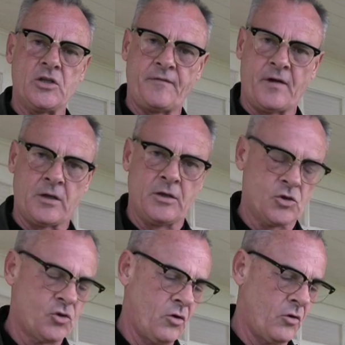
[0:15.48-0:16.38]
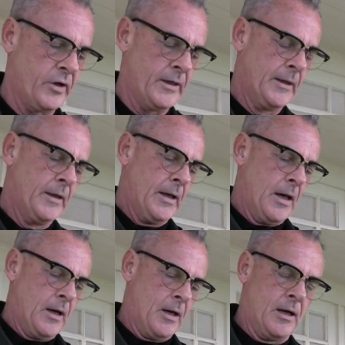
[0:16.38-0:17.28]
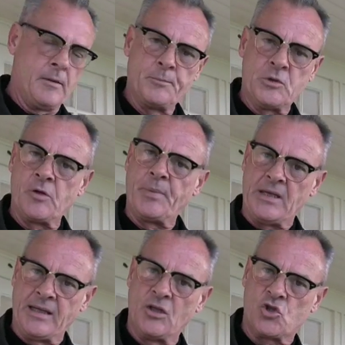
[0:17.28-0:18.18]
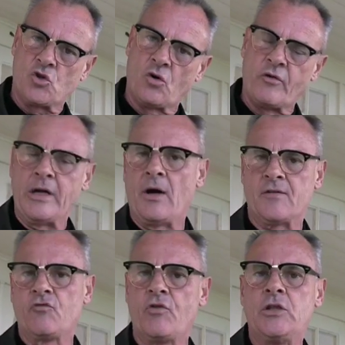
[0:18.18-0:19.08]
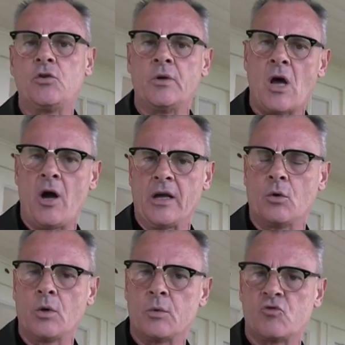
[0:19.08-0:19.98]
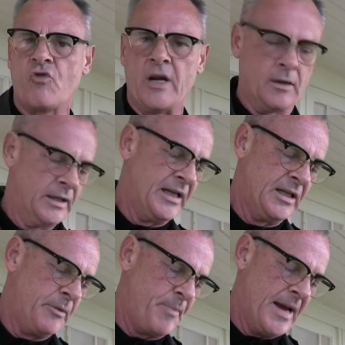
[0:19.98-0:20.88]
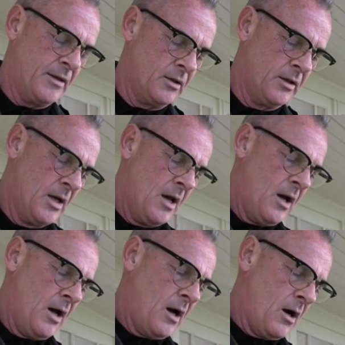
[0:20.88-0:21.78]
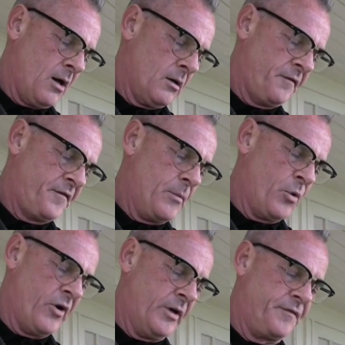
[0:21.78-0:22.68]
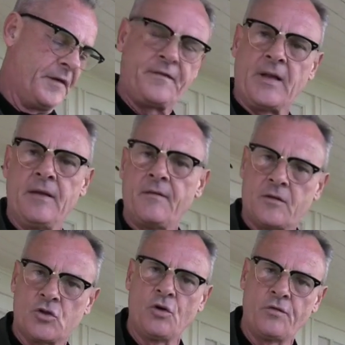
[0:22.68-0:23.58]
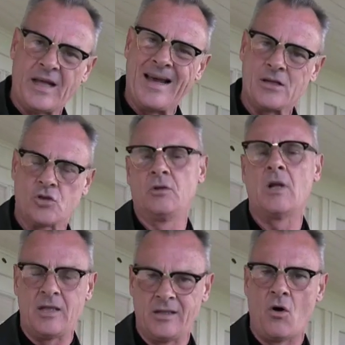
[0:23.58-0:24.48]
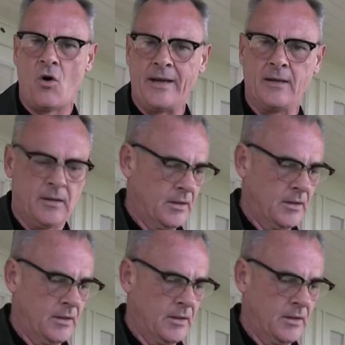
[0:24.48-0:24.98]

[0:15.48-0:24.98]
fucking story. To begin the story, I have to read you an article that was written in the Independent on February the 15th, 2009.